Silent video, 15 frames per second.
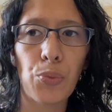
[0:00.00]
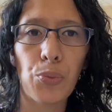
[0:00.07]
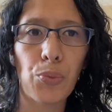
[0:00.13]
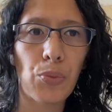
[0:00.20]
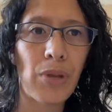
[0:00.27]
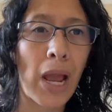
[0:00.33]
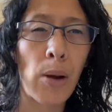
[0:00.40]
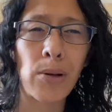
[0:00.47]

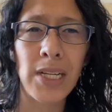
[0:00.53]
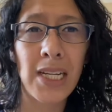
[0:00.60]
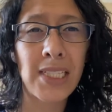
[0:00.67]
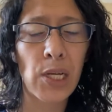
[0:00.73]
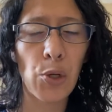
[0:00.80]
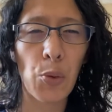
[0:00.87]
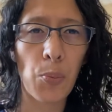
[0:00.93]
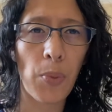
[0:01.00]
Nowadays I
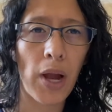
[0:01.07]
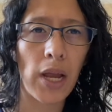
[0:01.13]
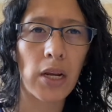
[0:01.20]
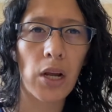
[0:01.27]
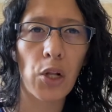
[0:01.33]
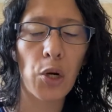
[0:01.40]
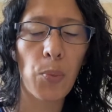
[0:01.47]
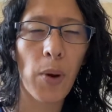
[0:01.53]
don't buy
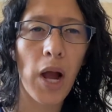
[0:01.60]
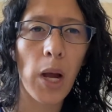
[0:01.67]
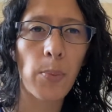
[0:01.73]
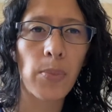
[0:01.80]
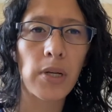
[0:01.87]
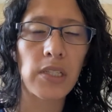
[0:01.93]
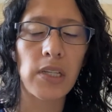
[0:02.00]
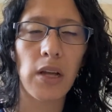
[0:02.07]
Colourpop
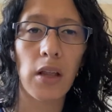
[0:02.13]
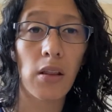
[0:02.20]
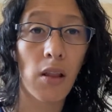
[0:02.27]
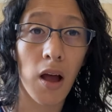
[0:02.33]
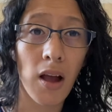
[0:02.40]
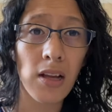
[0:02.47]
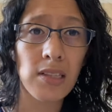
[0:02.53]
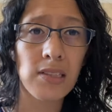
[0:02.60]
a
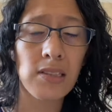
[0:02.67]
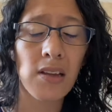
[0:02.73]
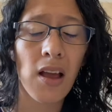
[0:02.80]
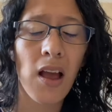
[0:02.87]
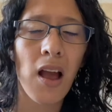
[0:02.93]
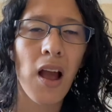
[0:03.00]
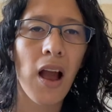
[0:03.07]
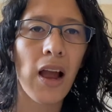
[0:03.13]
lot.
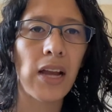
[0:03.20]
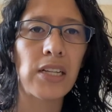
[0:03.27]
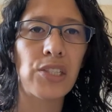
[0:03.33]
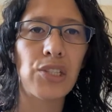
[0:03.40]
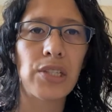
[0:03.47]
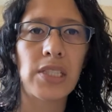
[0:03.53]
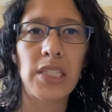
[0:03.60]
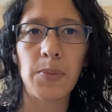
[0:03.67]
I
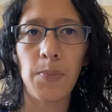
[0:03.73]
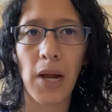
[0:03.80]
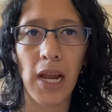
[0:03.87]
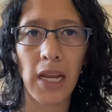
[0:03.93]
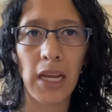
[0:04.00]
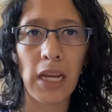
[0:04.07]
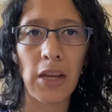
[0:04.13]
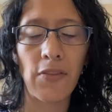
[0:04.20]
just buy
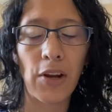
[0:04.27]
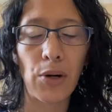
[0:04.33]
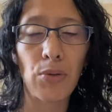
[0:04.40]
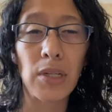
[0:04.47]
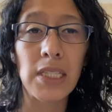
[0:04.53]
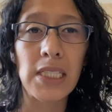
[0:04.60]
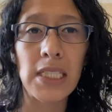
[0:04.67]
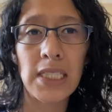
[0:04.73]
it if I
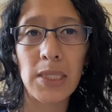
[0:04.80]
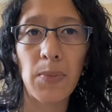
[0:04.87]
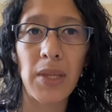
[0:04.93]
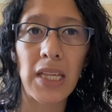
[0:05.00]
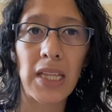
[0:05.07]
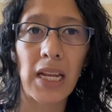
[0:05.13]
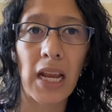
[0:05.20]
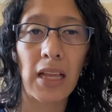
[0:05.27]
really see something
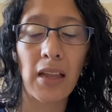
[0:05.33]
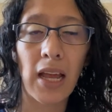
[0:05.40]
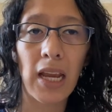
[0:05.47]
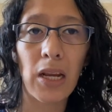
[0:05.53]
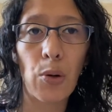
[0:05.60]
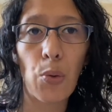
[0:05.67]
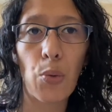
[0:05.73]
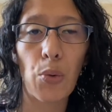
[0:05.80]
that I like
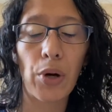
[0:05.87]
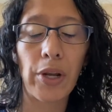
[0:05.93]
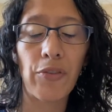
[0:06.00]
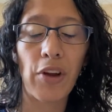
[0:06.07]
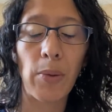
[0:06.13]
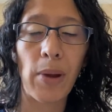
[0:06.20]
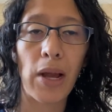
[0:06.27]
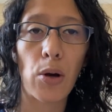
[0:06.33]
or if
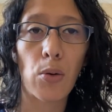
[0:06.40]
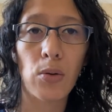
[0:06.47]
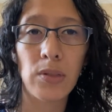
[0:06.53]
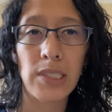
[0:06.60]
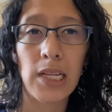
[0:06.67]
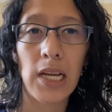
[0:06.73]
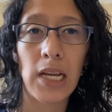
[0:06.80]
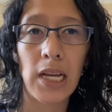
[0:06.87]
I'm at
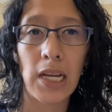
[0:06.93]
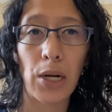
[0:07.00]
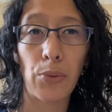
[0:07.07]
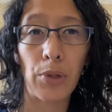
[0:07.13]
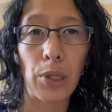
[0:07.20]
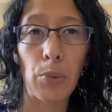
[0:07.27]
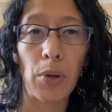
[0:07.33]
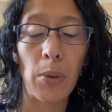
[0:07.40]
Ulta and I
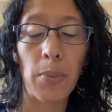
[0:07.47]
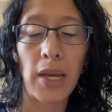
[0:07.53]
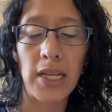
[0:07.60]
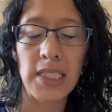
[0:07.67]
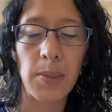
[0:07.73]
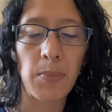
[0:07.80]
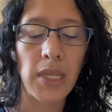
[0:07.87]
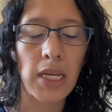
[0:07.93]
really want to pick
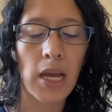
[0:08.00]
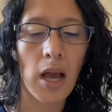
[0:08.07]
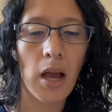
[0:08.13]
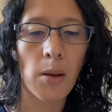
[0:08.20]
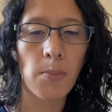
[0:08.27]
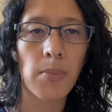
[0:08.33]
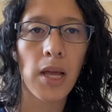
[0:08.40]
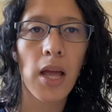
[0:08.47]
something up.